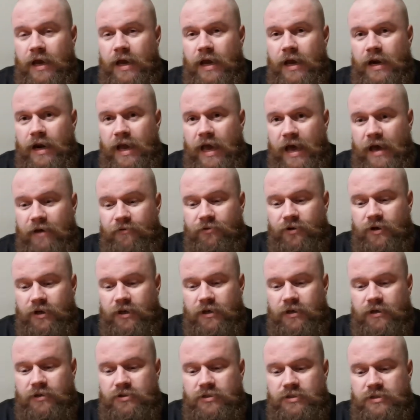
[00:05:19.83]
and having
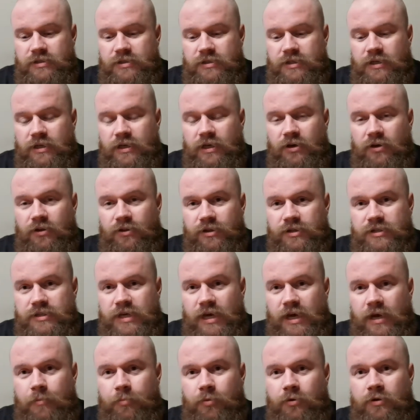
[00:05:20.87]
it sitting on the
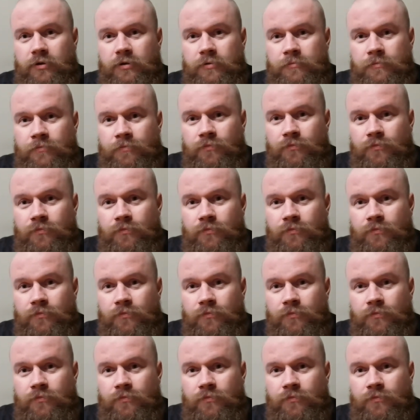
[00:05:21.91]
table,